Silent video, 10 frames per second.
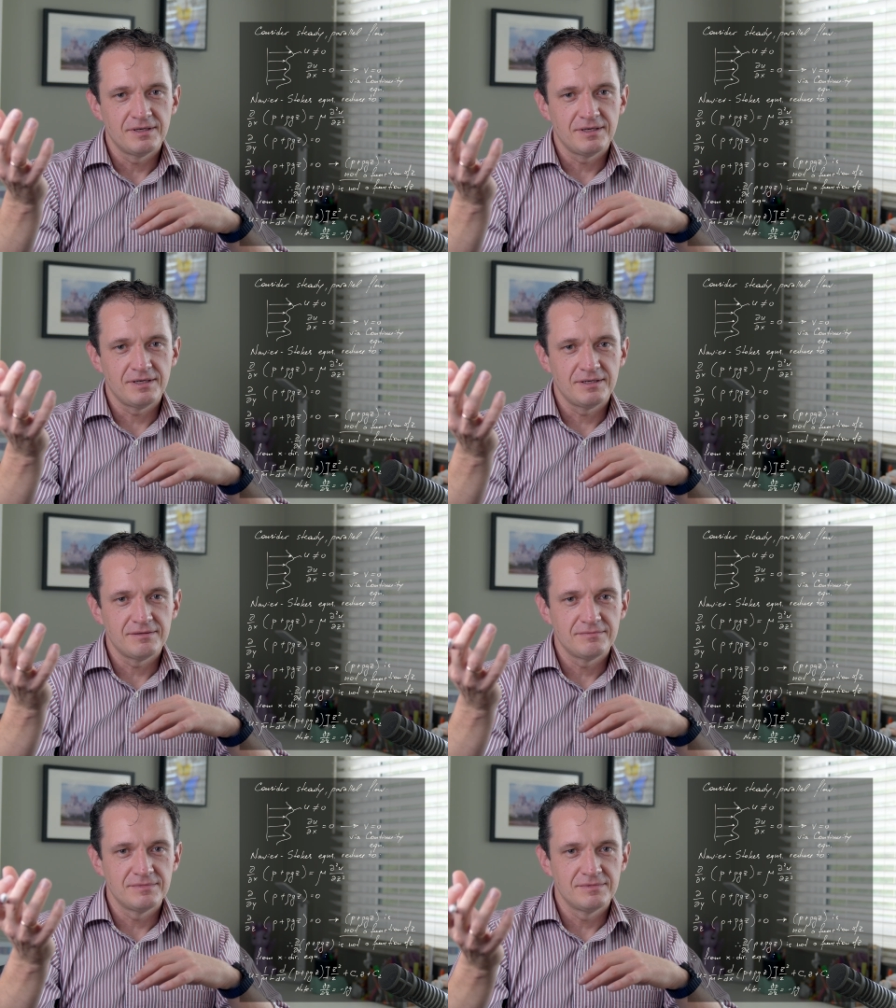uh,
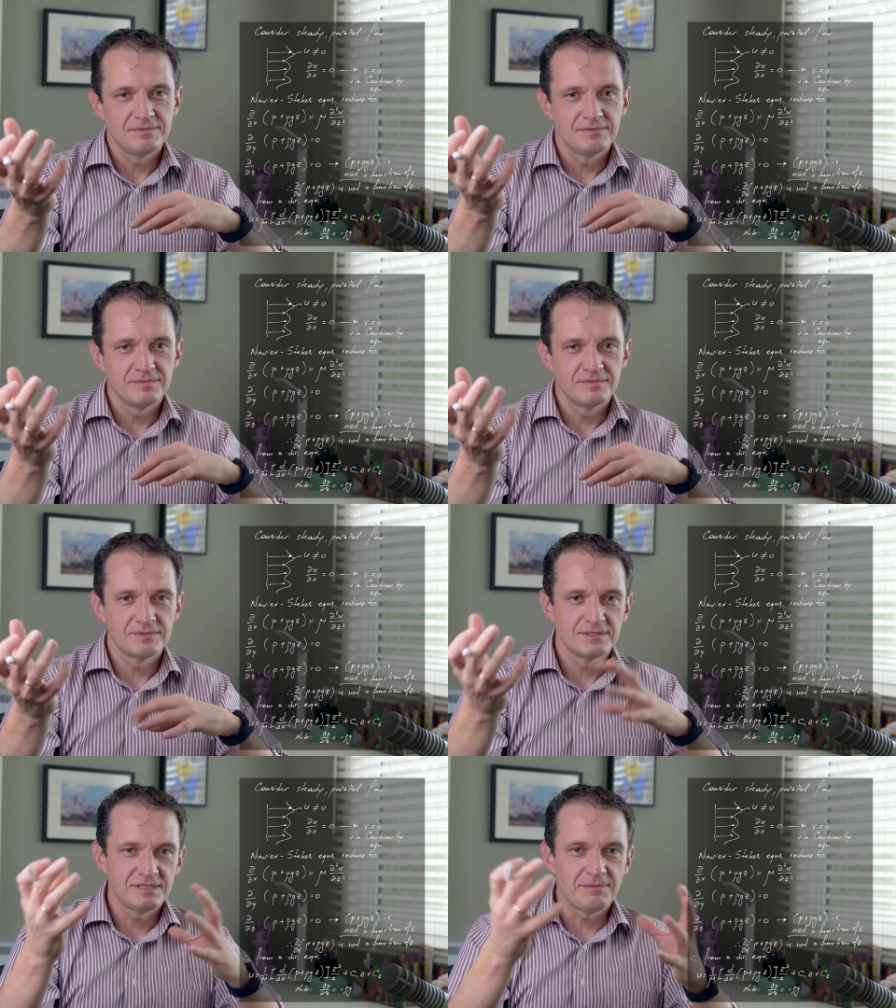
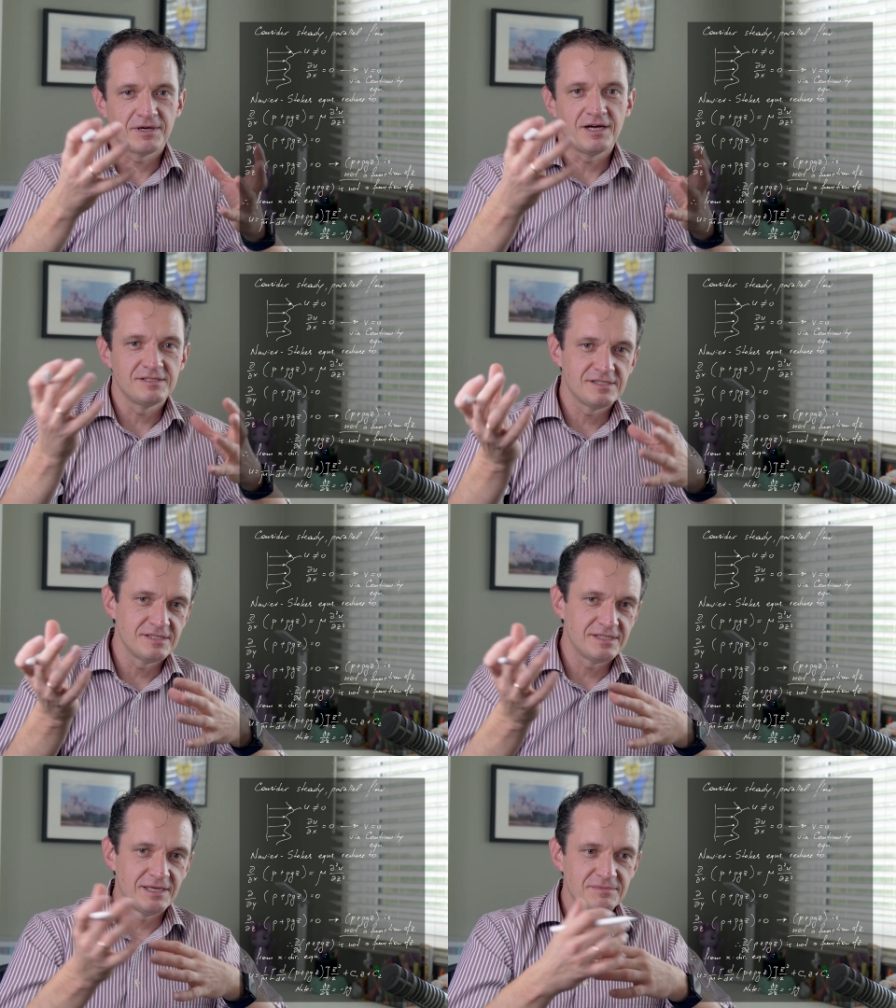some
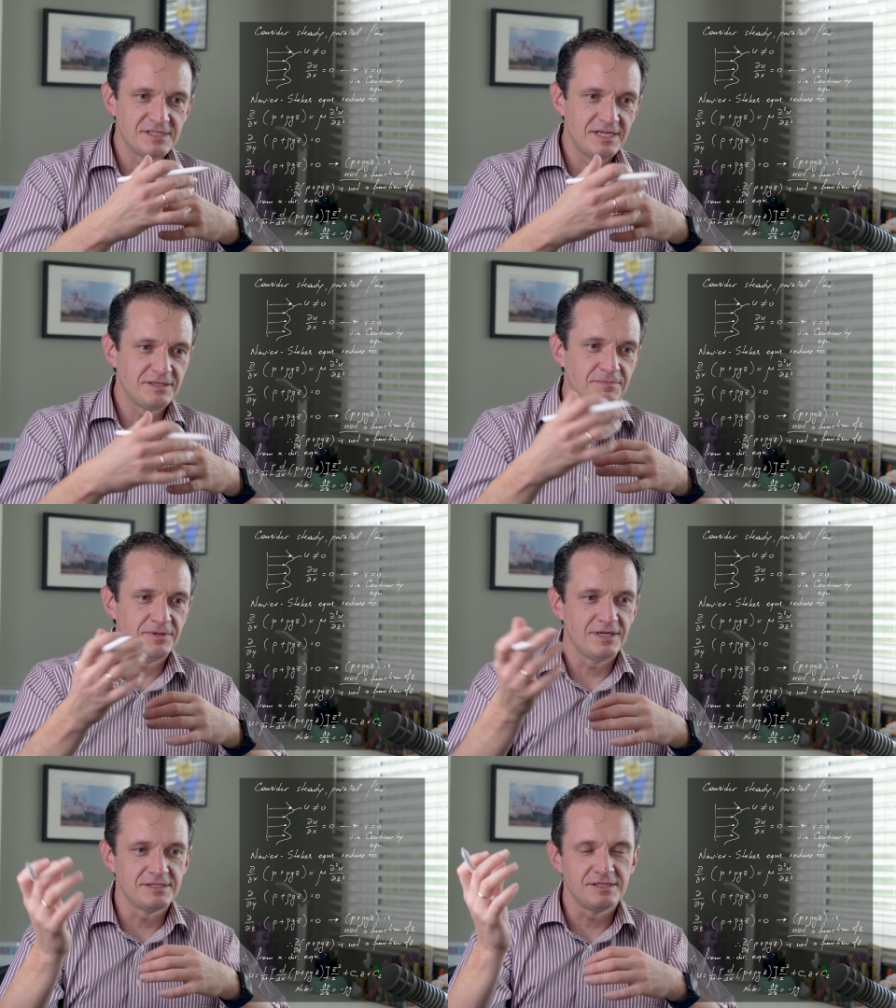constant times z
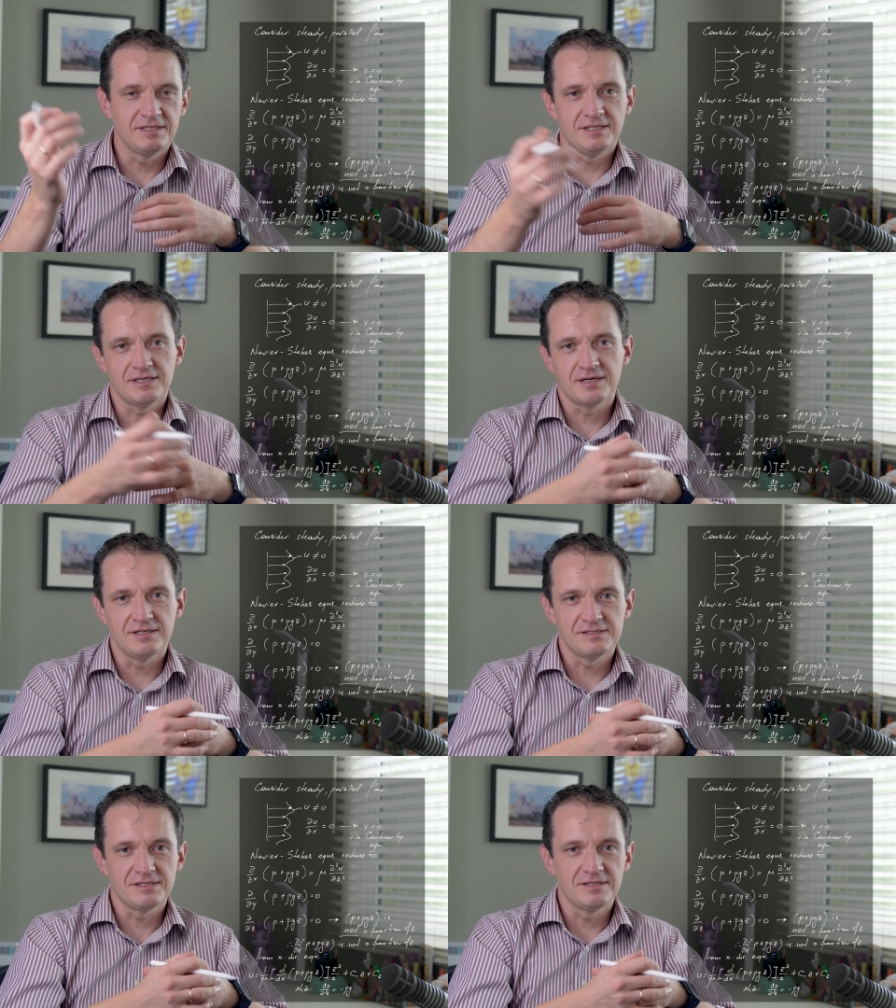plus another
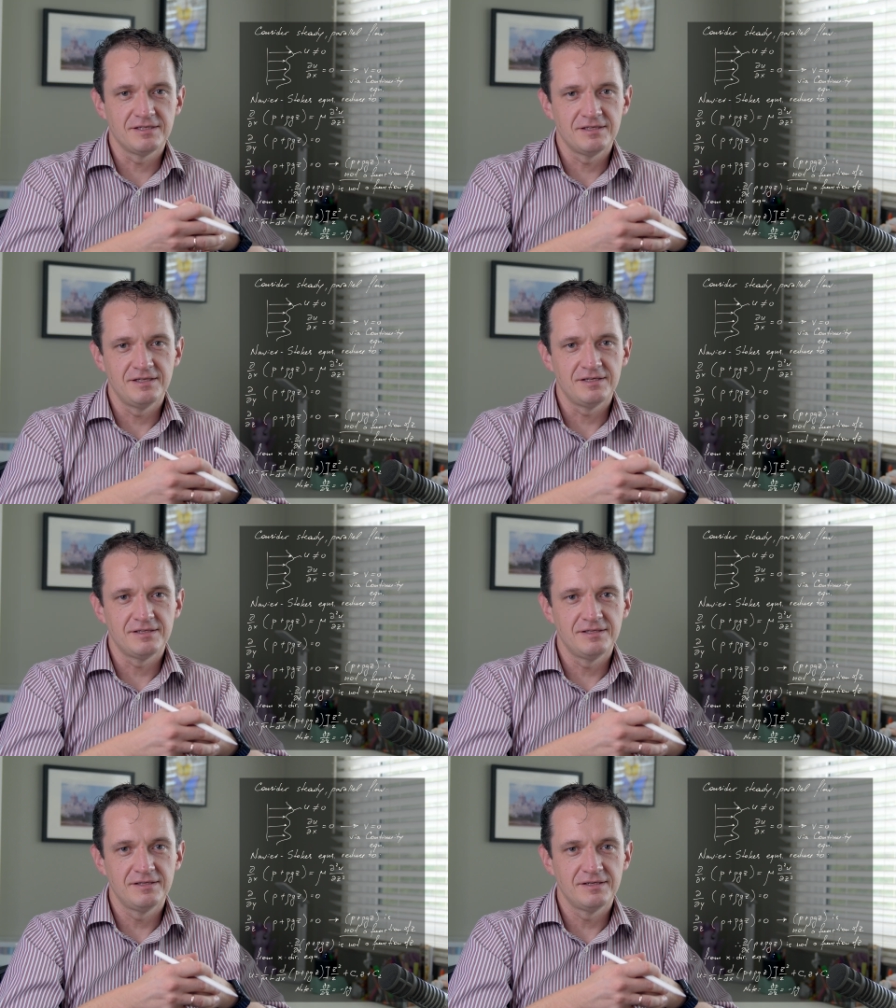constant that
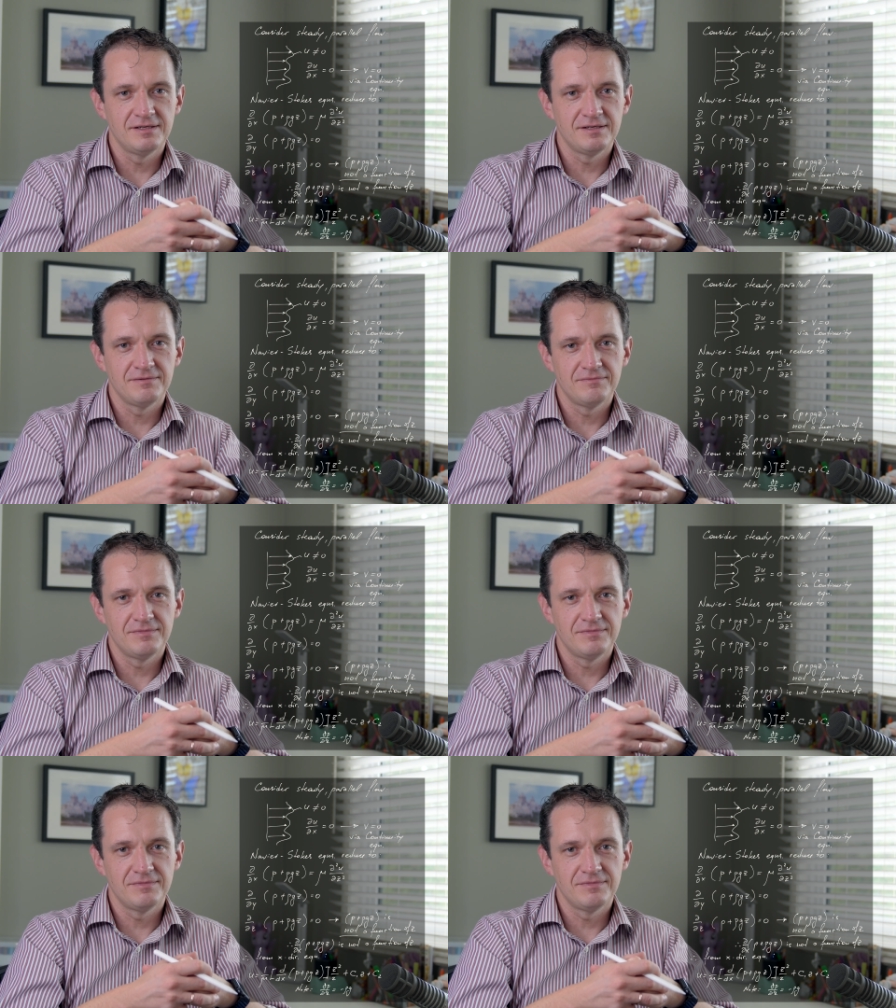uh,